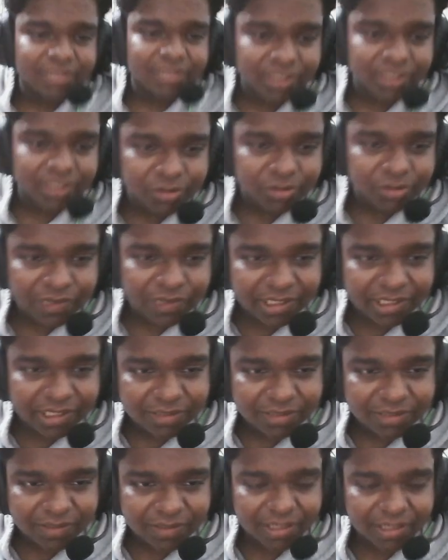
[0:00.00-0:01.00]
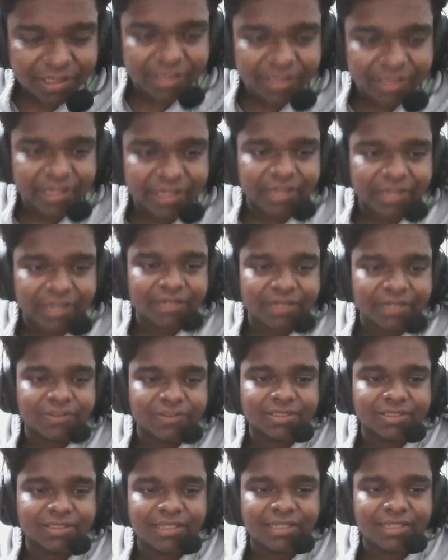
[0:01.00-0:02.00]
usually ends with a null character, which is the
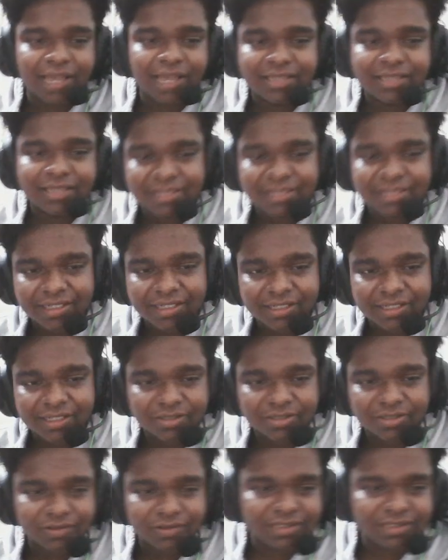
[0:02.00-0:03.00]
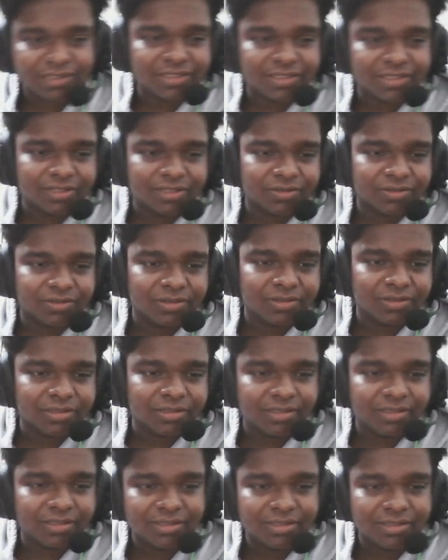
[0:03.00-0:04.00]
last index of the string. So this
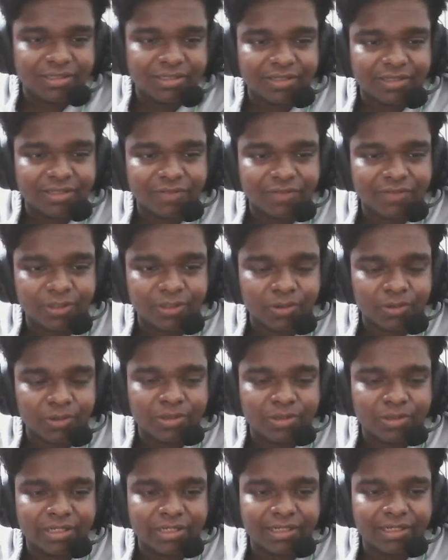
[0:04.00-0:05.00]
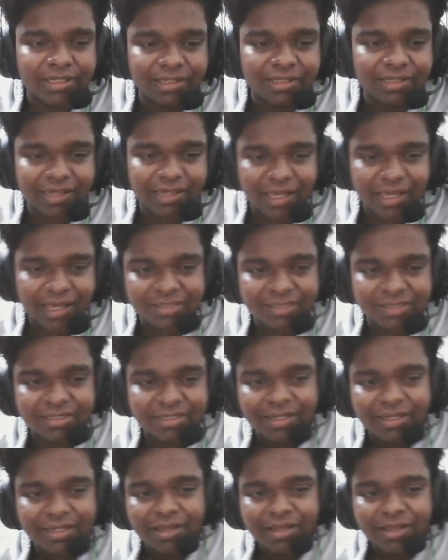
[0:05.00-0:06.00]
thing will go till the last
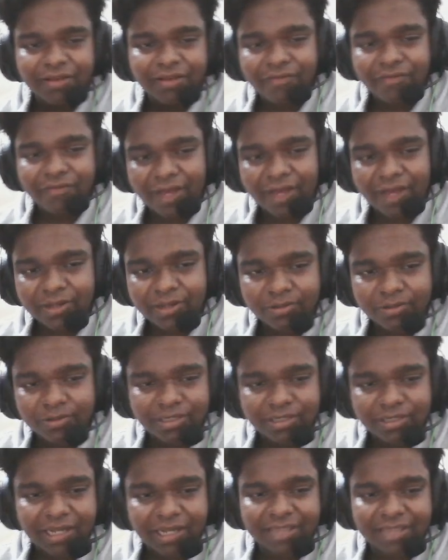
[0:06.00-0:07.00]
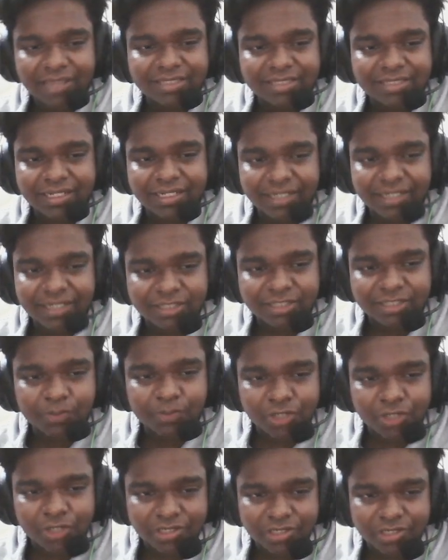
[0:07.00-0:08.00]
value, the last index
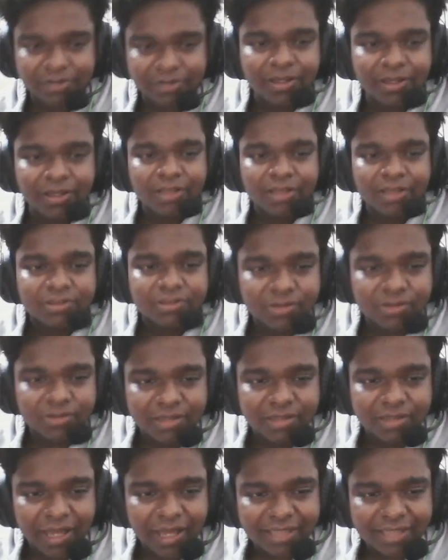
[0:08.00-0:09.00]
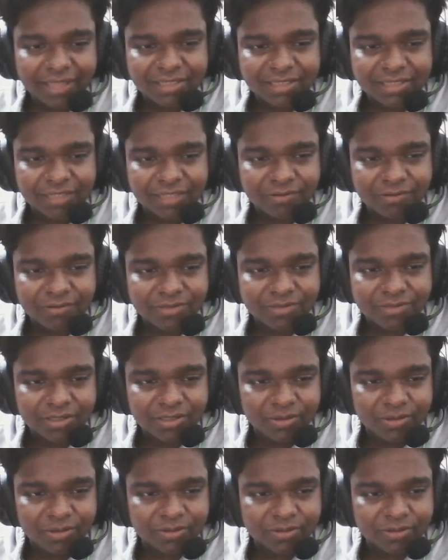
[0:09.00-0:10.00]
position. So then I starts from 0.
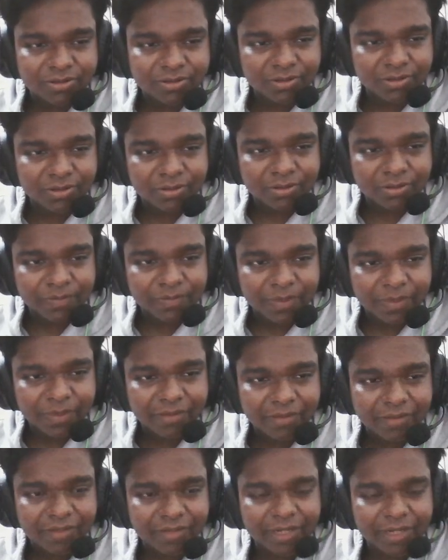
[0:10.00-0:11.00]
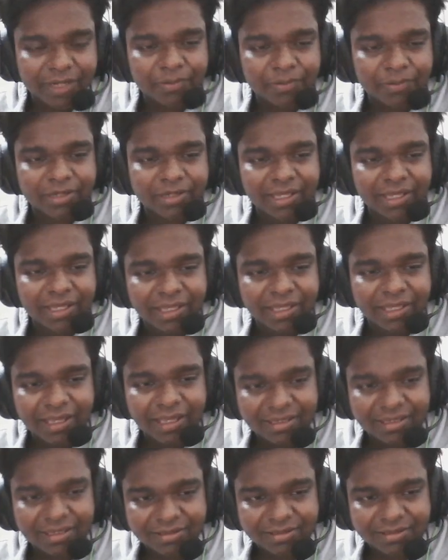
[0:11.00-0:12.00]
So when I put A as
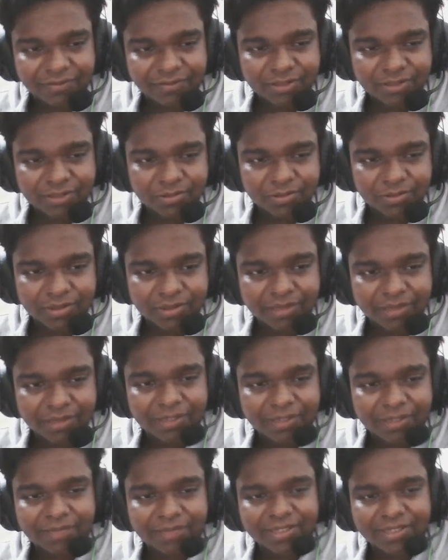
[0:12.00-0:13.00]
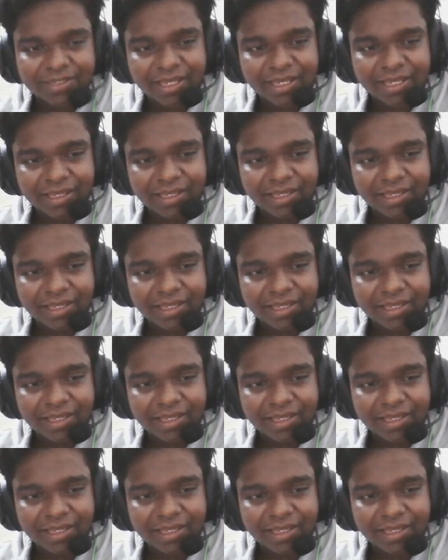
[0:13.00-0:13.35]
the first one, it becomes A,